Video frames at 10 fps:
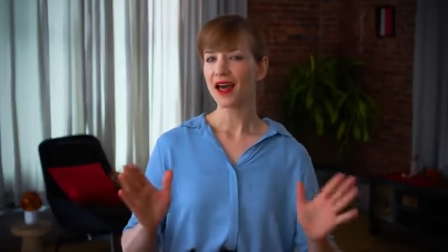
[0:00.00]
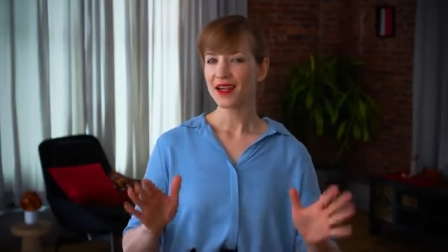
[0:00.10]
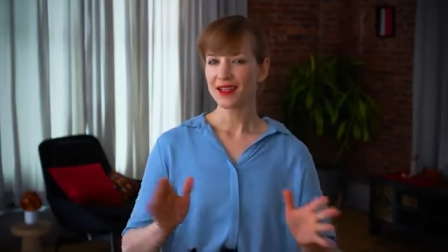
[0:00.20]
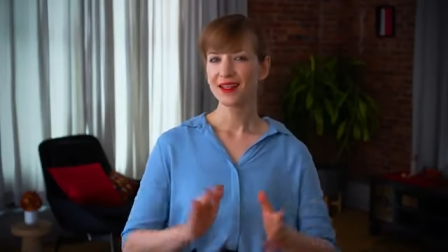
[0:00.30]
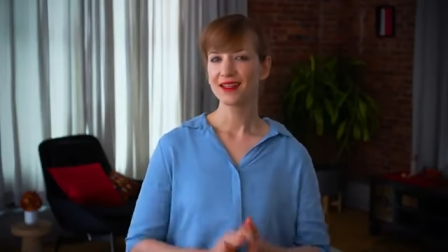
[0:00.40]

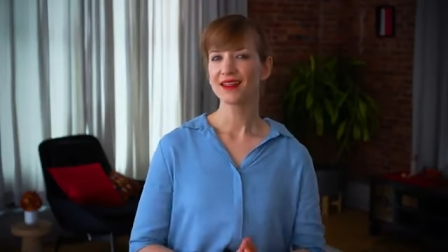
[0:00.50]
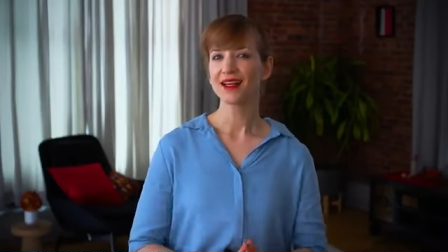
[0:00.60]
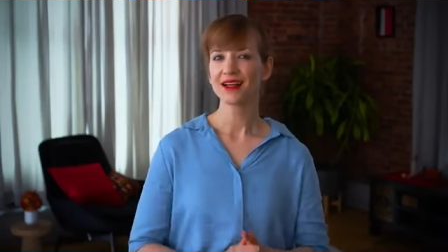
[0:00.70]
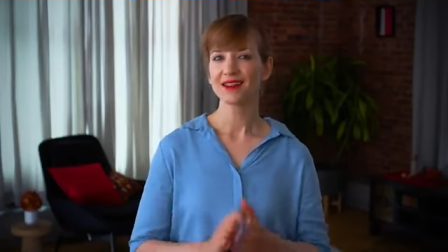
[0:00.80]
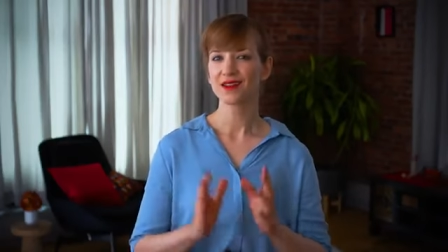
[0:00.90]
And I think that
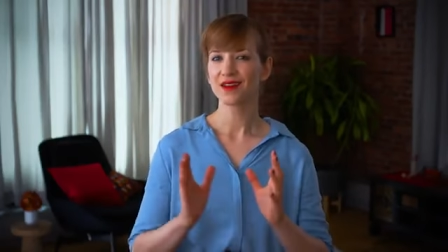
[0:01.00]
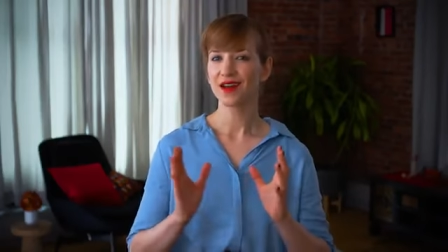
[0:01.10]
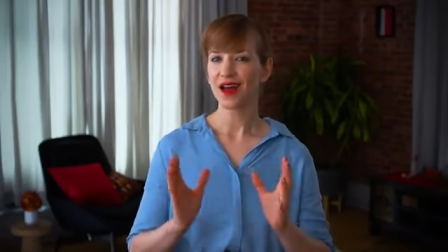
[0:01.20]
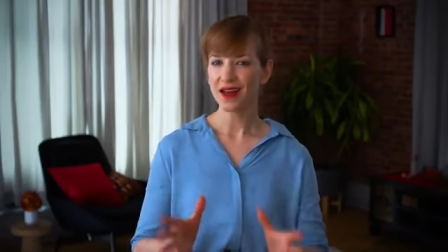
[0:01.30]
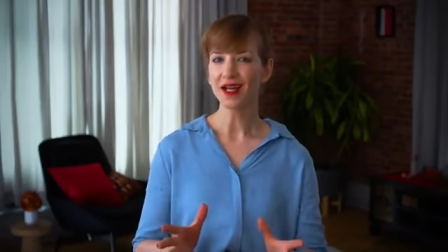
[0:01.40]
that's
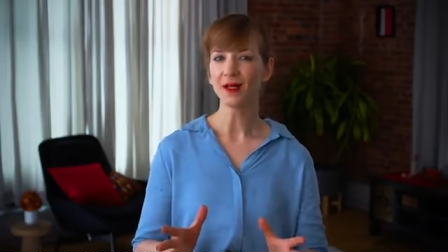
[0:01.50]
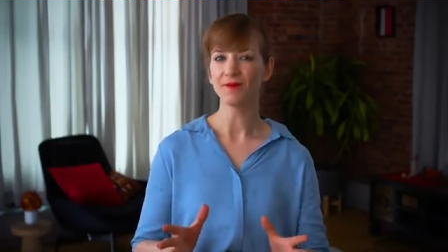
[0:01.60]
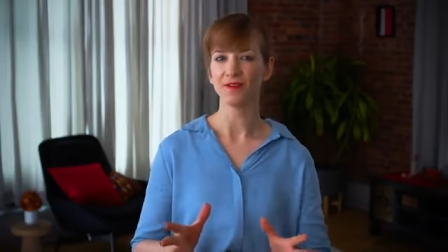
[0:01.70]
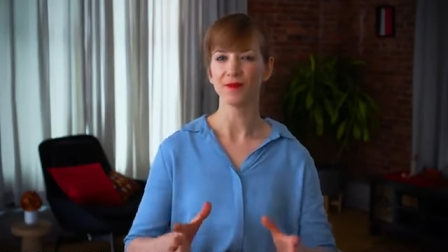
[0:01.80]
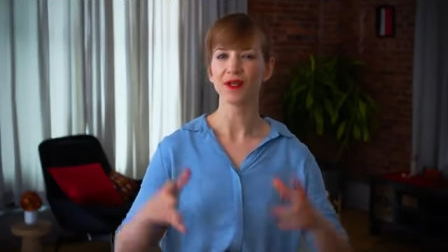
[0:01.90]

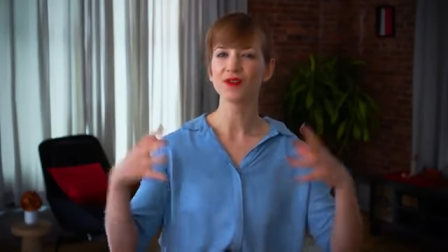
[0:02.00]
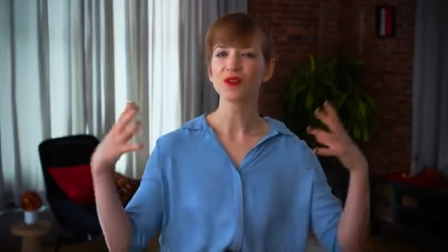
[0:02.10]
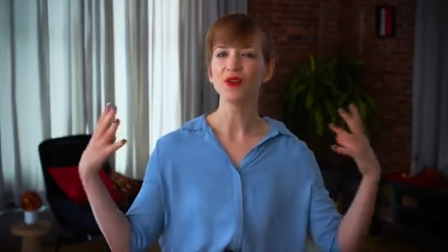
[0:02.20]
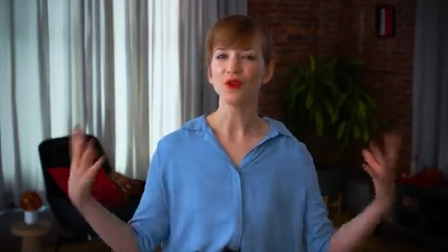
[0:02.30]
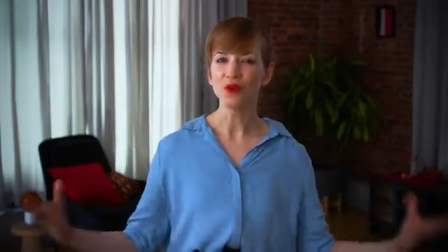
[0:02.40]
unhelpful because
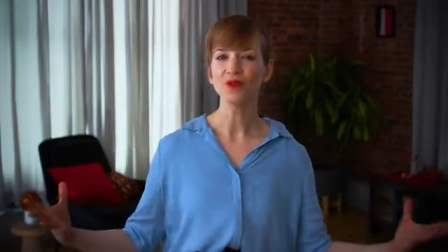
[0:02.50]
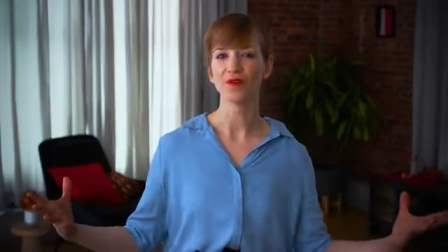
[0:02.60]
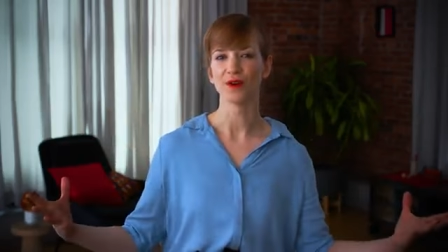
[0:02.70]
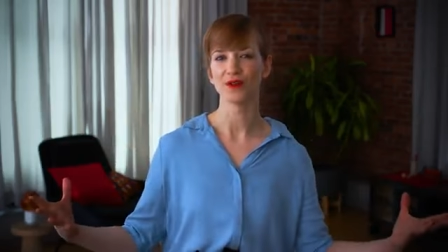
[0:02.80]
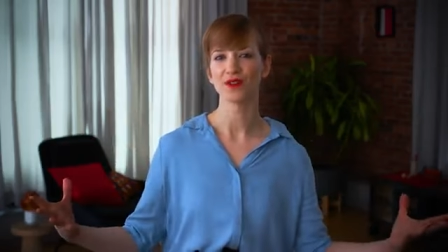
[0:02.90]
the
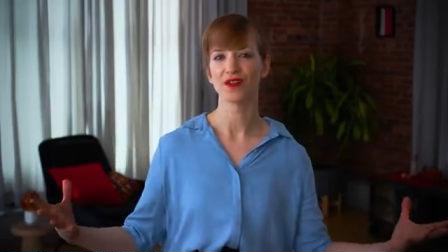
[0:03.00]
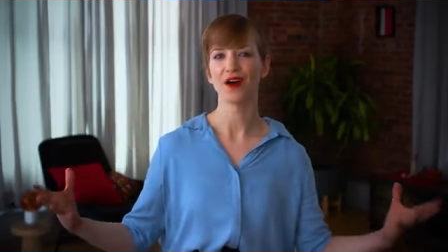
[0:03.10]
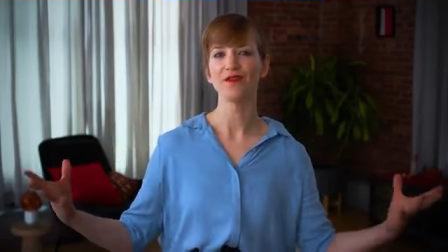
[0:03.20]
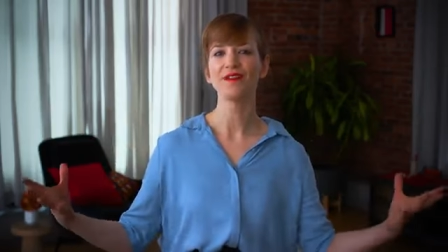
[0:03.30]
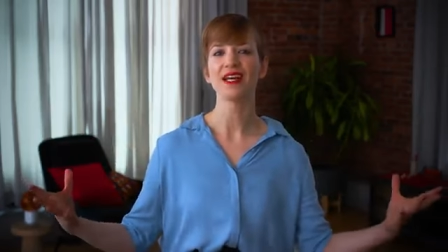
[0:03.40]
universe
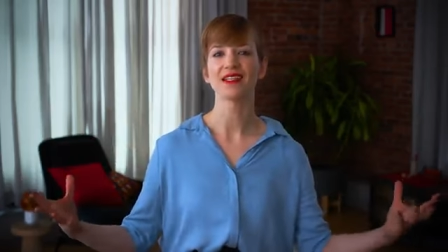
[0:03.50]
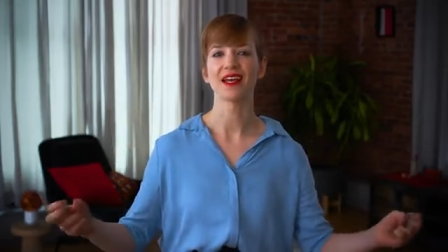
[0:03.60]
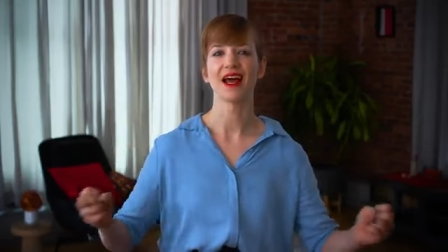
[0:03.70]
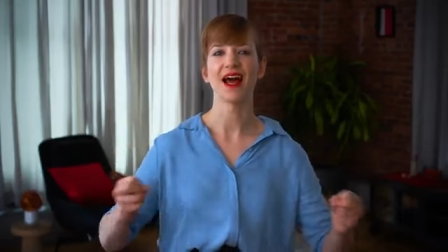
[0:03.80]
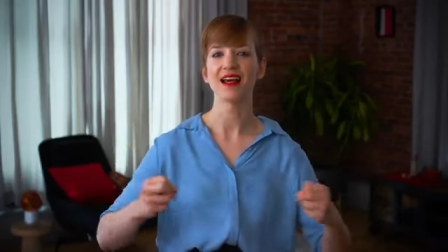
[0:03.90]
of
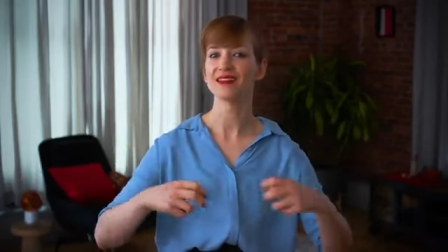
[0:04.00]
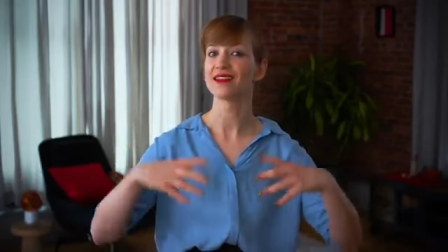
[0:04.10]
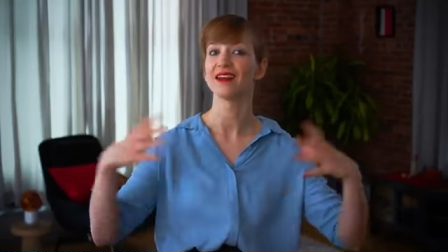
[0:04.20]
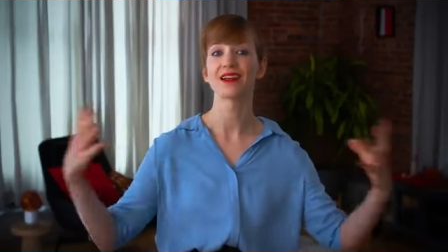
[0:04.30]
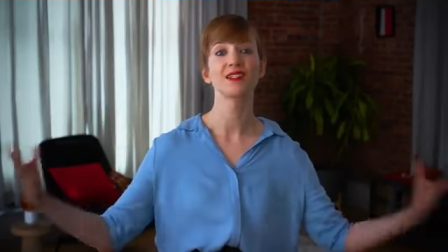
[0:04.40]
data
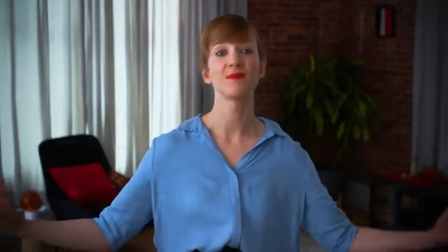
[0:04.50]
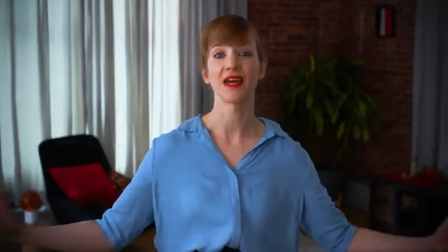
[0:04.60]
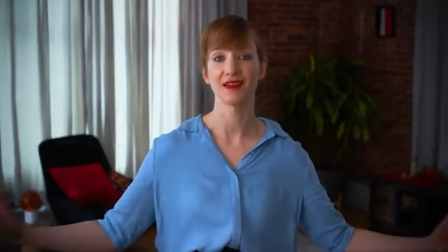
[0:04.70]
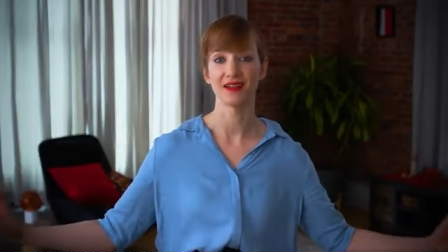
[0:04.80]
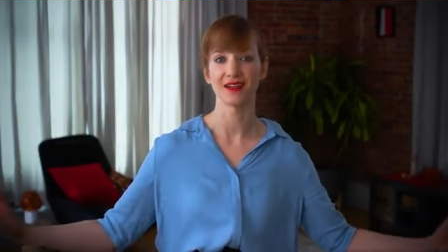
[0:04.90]
has
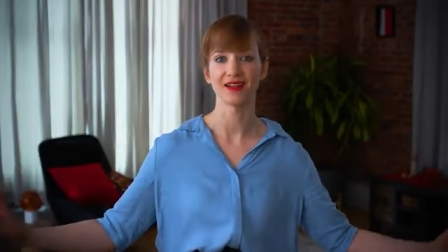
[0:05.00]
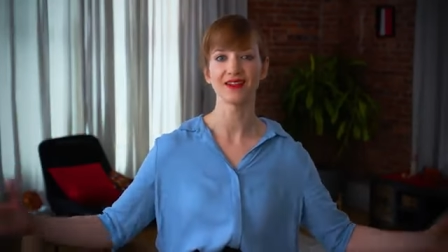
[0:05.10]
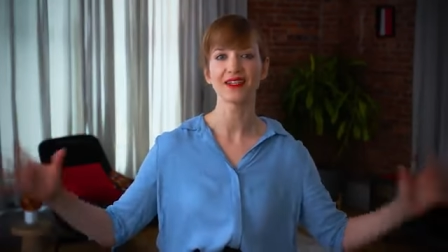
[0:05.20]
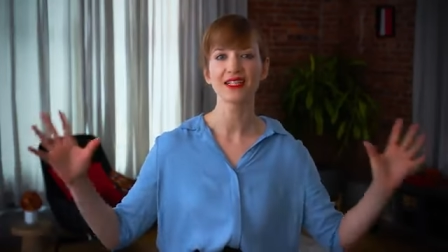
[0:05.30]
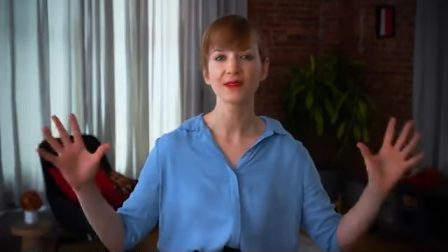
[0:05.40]
expanded, and
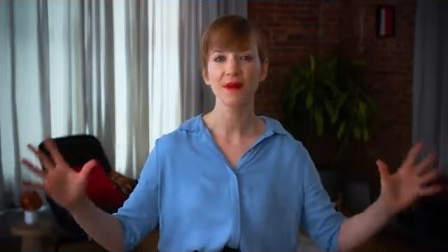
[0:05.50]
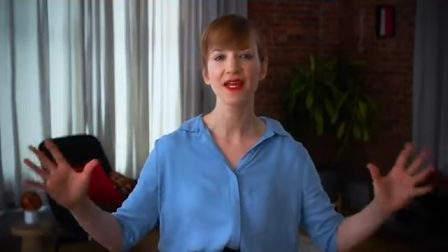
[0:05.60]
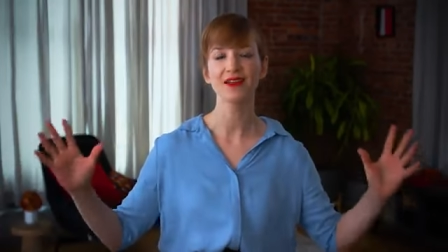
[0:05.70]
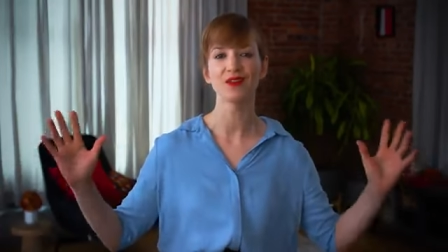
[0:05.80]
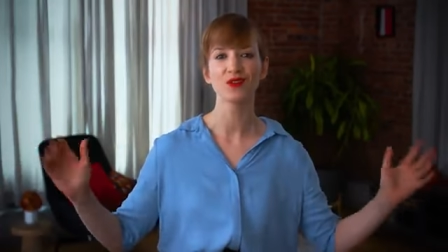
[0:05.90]
it's
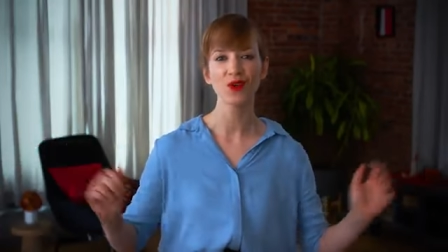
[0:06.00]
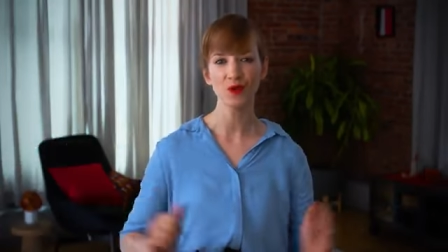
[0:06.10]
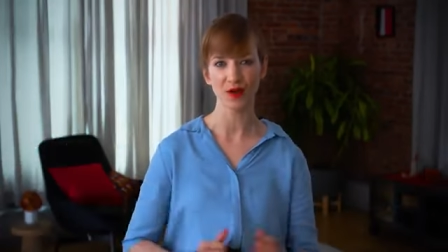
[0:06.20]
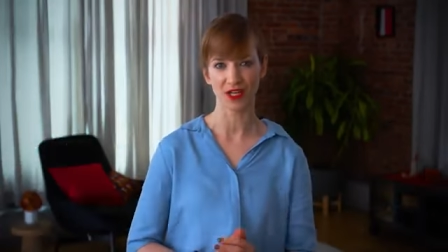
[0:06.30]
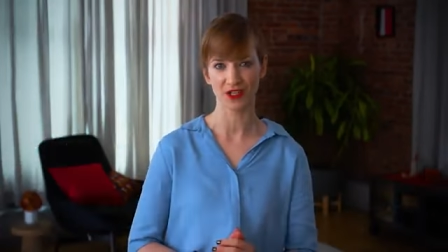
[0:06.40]
expanded
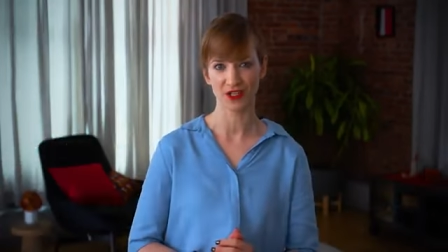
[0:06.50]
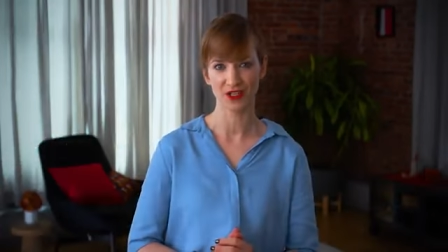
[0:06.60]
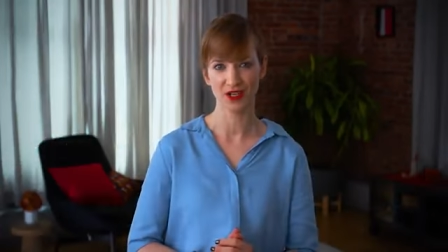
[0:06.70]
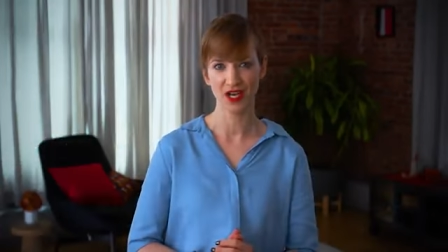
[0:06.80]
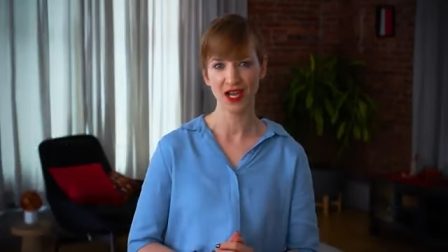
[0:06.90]
so much